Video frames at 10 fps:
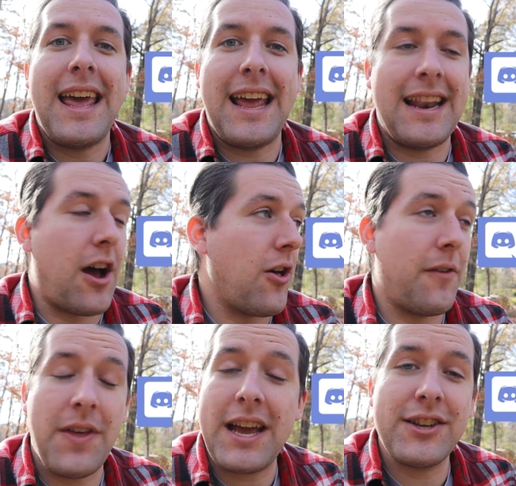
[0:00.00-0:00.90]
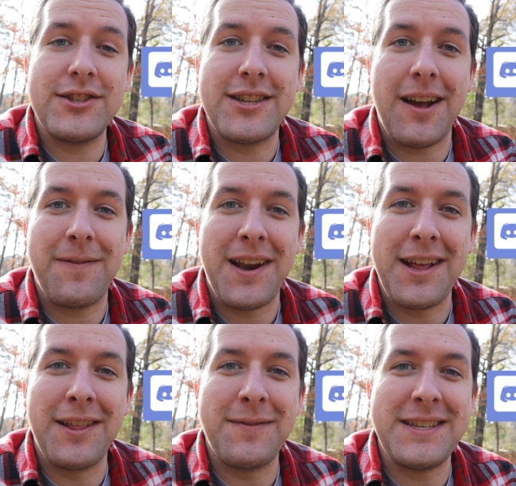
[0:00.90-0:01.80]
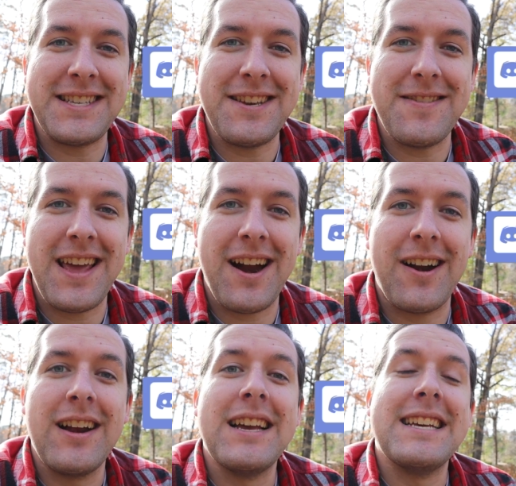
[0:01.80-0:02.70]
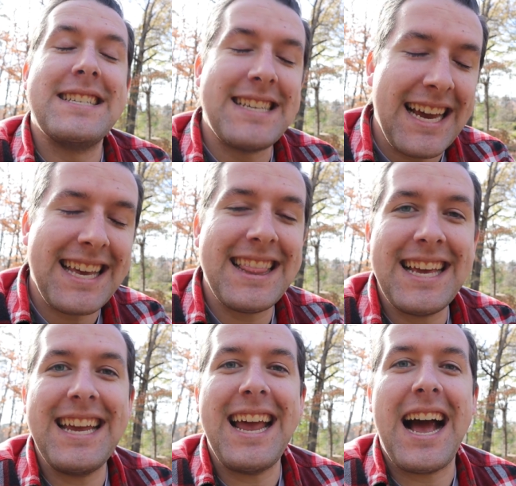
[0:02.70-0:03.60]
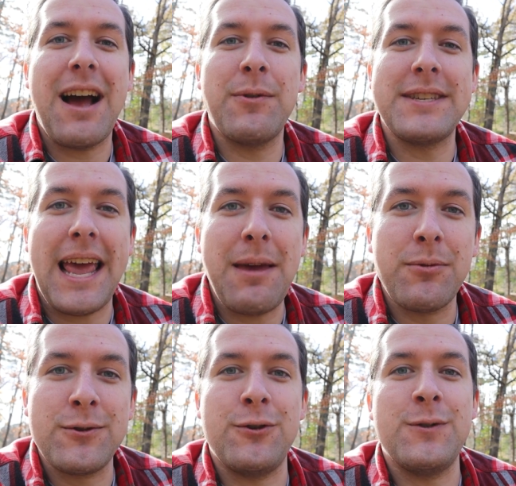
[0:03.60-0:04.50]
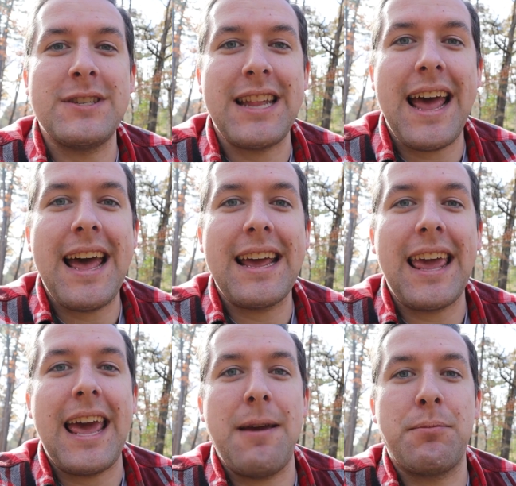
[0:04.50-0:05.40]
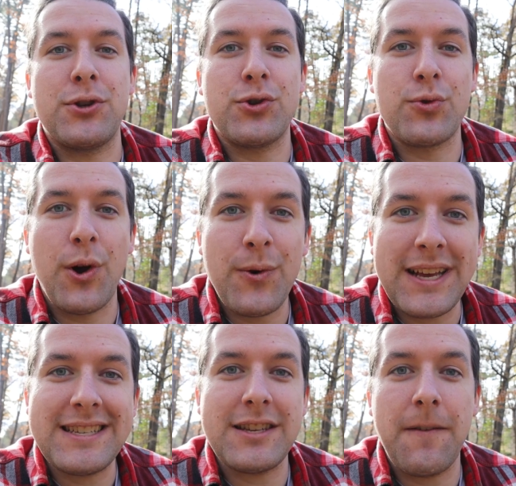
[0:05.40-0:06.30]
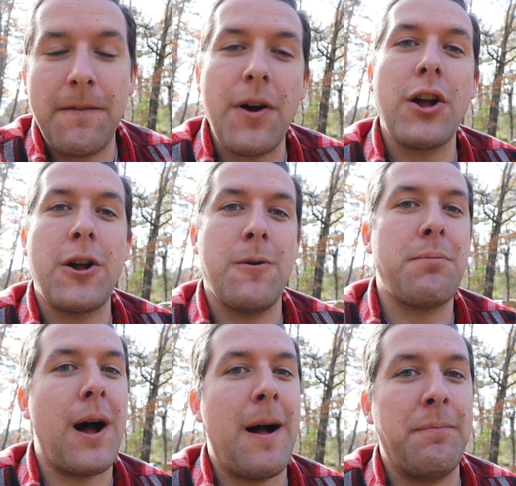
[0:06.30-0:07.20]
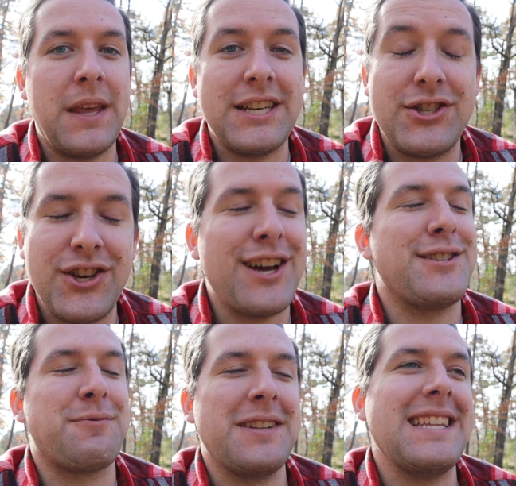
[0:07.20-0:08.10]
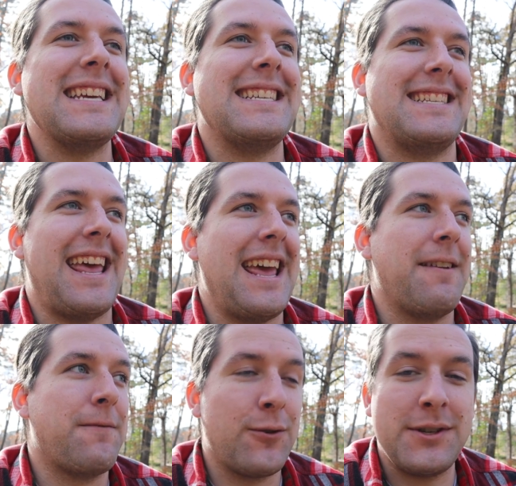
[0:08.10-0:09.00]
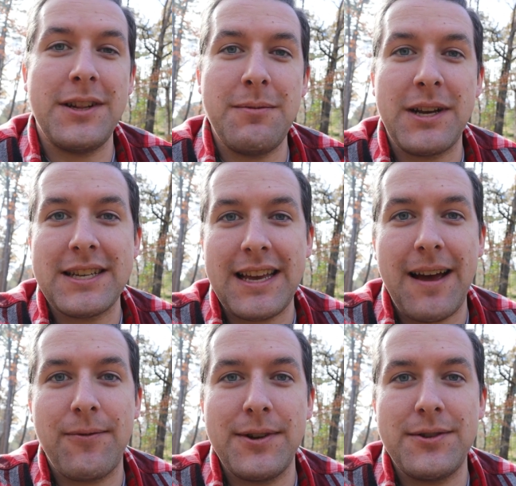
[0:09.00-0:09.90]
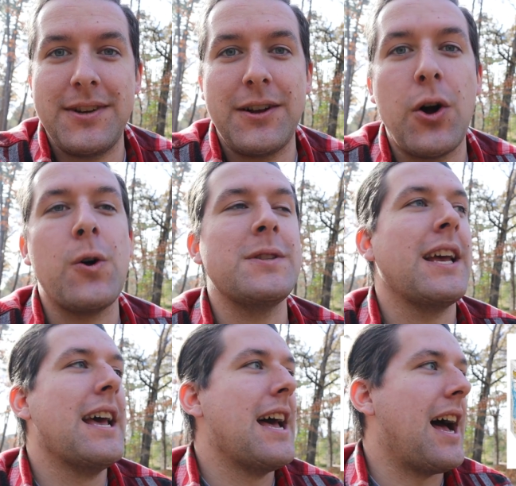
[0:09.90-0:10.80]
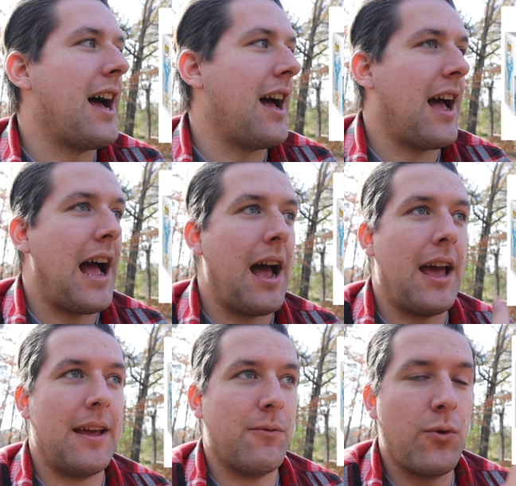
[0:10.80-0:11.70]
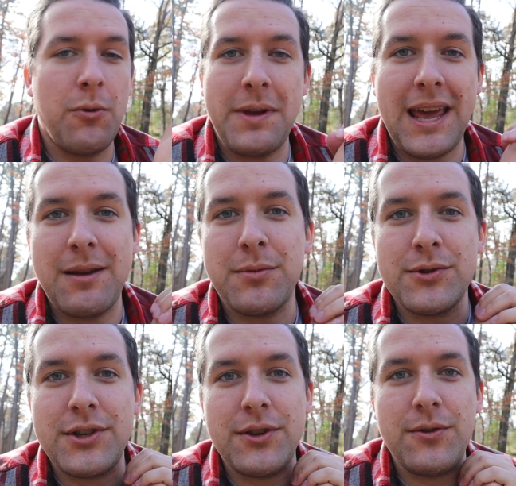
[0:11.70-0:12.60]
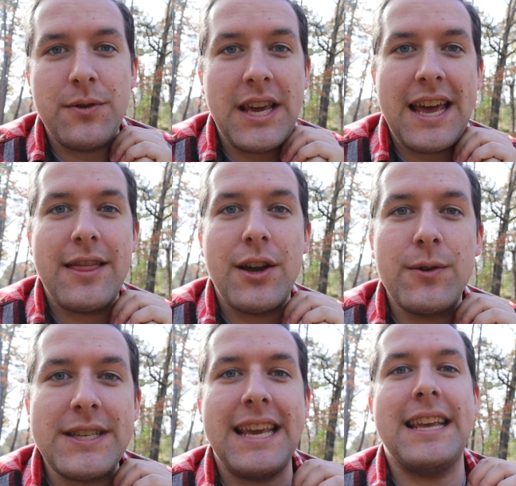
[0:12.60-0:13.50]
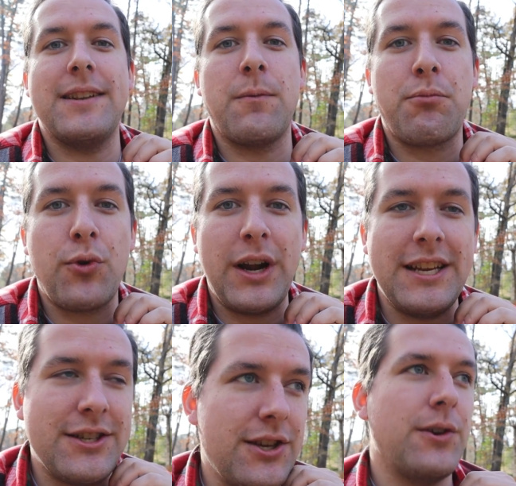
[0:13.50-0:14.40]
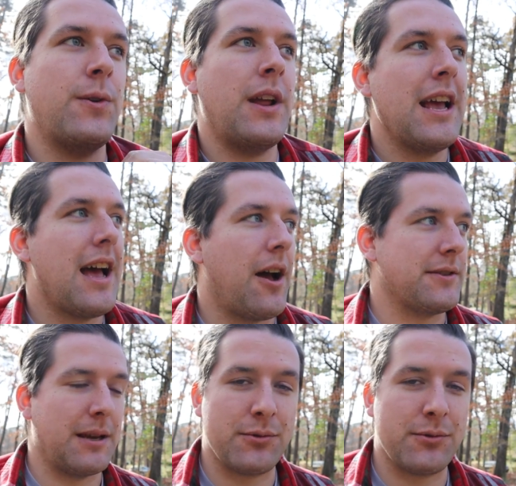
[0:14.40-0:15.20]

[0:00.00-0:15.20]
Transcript: and all of that good stuff, and I'd love to see you there. Secondly, I was able to snag a Patronus Funko Pop they just released, and fortunately, because I have Wizarding Gold, uh, I will be able to get those in pretty soon. I was